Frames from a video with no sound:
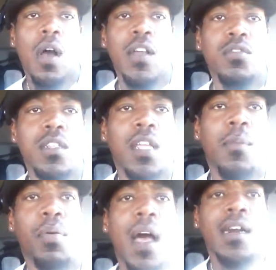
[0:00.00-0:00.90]
used to
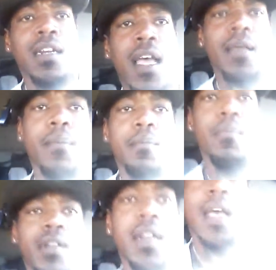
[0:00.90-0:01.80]
take pride in that,
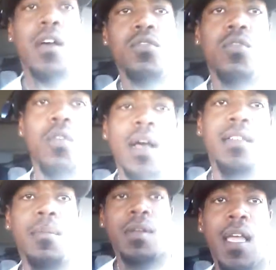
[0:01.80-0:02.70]
but now,
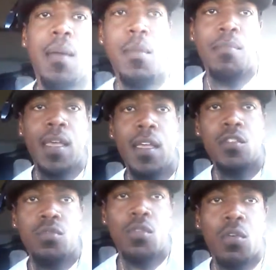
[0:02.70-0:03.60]
as I became a
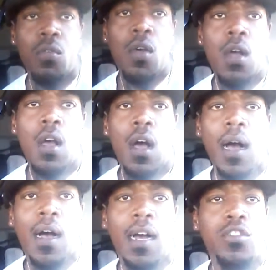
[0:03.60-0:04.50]
man,
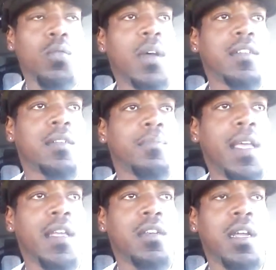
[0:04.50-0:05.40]
I do as a
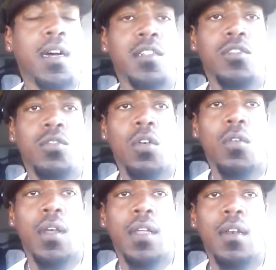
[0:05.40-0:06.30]
man does,
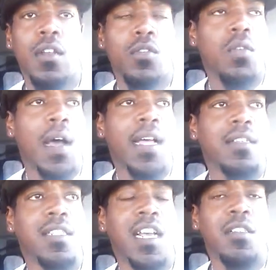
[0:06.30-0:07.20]
and I had
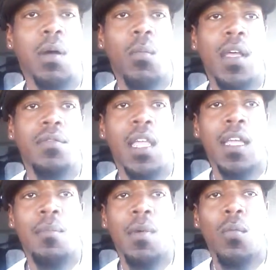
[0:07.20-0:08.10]
to change my way of
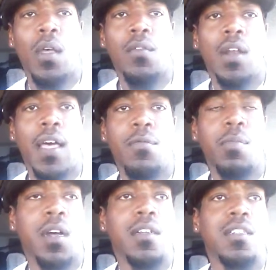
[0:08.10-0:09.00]
thinking, my way of life,
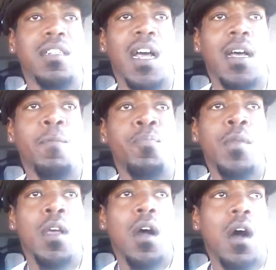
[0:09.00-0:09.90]
because it's not,
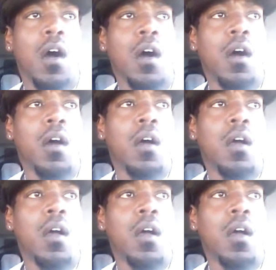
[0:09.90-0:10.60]
uh,